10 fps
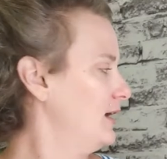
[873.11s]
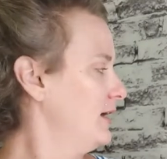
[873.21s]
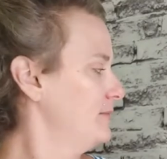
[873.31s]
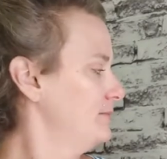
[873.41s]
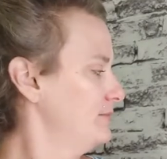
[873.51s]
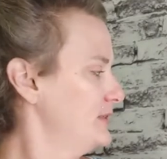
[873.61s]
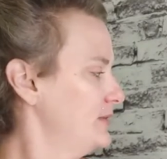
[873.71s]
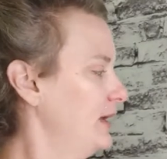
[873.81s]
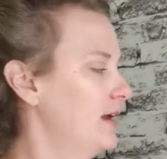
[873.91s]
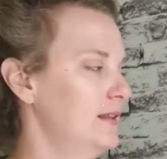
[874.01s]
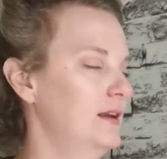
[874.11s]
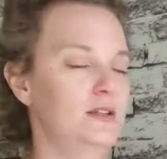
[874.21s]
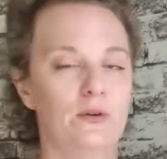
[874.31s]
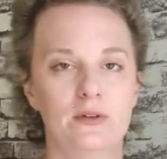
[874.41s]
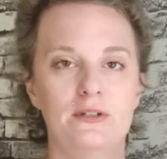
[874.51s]
um, so yeah, and then
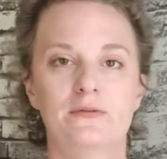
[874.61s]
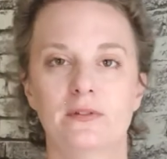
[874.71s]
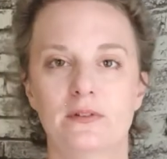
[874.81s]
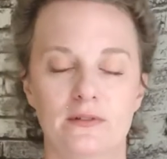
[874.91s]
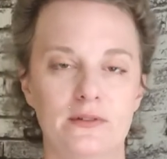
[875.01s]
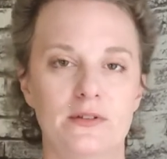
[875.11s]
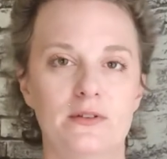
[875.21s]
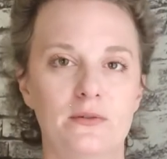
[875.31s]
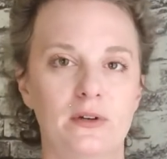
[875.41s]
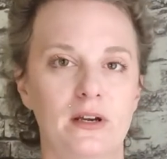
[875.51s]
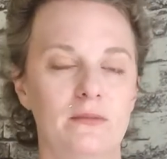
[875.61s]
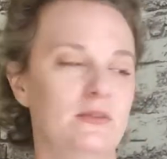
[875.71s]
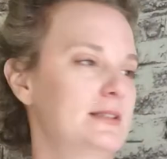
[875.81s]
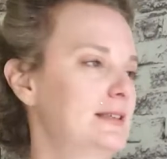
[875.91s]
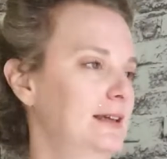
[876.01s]
I told a different story. I'm
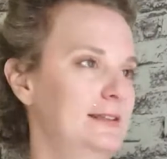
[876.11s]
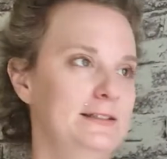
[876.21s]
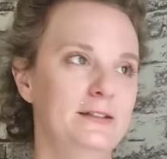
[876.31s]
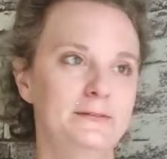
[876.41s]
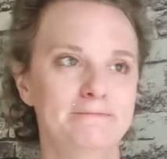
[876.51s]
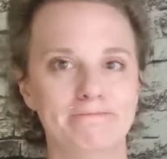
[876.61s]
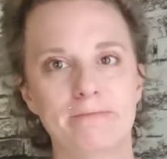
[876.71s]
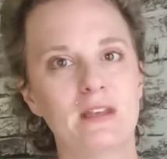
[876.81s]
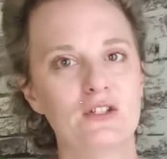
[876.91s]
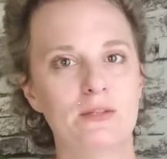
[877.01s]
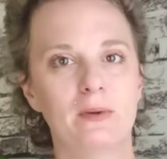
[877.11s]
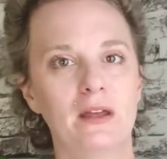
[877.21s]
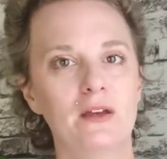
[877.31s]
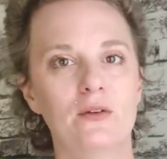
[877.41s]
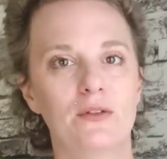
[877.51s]
just like, you know, she's
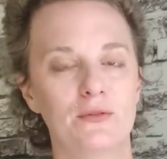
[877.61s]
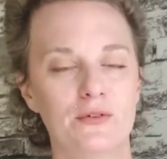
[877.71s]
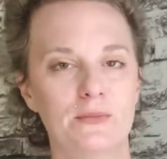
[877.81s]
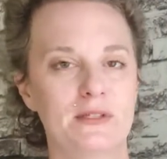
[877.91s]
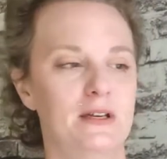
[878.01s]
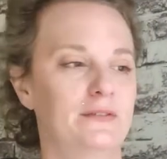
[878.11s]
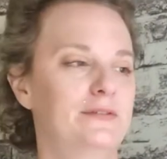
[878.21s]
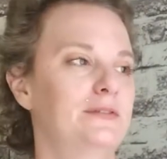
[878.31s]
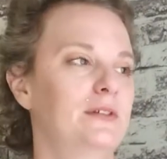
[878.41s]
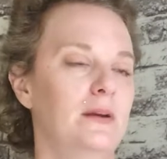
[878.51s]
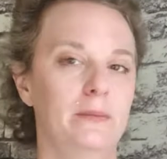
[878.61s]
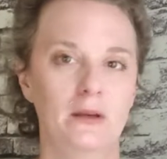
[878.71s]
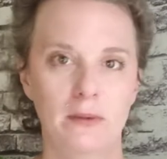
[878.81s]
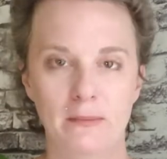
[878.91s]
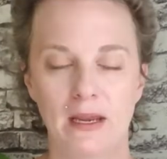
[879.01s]
probably going through some stuff. I'm
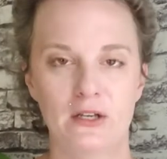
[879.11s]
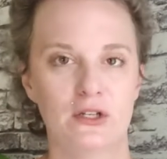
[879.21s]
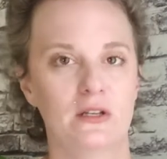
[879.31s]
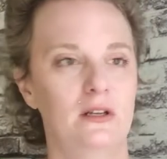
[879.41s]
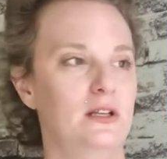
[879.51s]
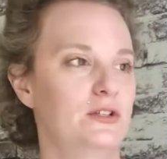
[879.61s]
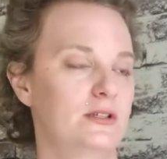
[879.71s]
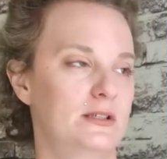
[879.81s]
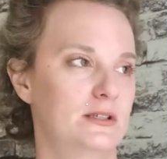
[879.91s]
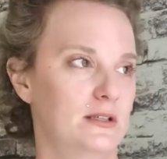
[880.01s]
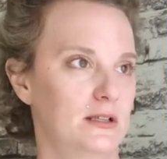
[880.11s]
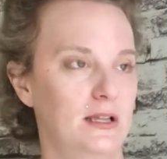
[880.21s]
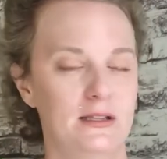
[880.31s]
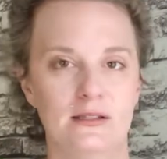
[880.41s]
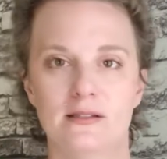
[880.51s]
going to be patient and just
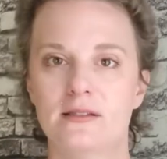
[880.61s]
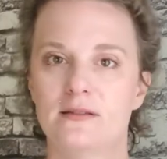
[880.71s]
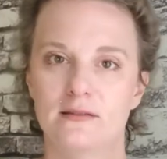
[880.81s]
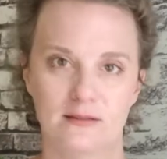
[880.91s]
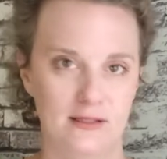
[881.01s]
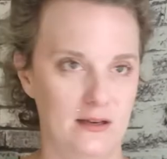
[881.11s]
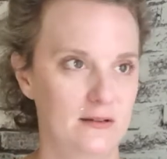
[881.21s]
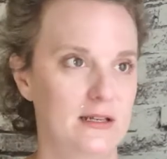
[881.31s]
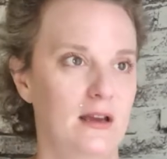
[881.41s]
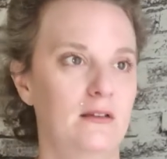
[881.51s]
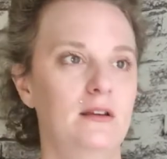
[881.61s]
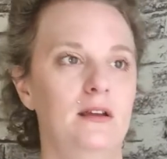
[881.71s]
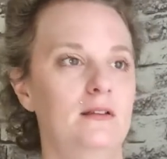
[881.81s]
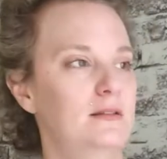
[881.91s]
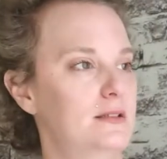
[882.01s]
let this settle down.
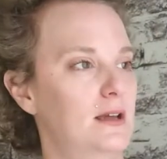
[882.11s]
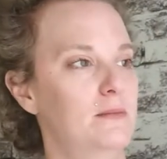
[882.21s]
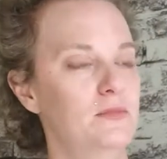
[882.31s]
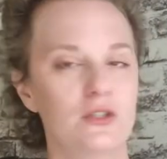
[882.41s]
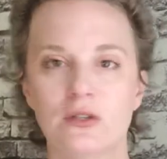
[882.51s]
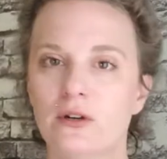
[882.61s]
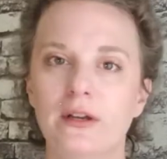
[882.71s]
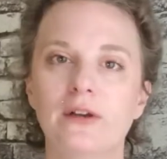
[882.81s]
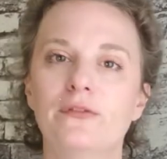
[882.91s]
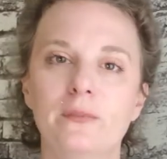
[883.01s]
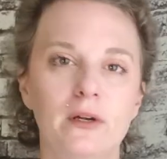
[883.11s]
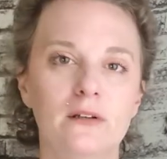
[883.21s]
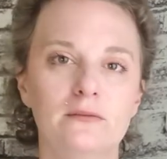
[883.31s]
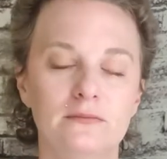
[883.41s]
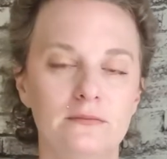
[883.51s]
And I'm sure I'll hear from
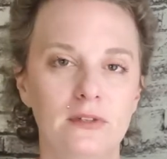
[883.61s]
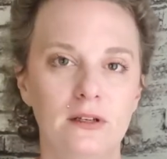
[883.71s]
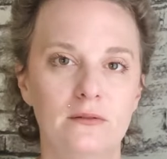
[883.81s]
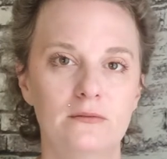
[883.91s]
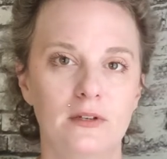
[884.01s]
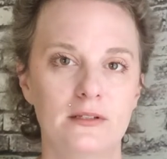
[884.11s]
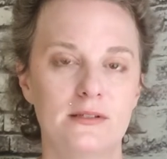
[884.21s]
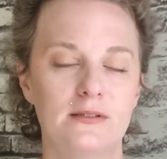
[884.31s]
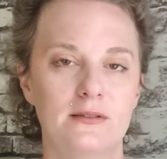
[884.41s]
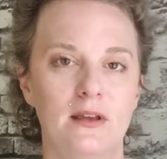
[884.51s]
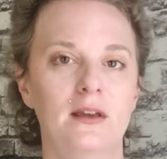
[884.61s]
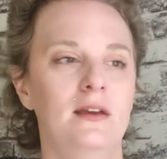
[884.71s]
her, you know, when it's,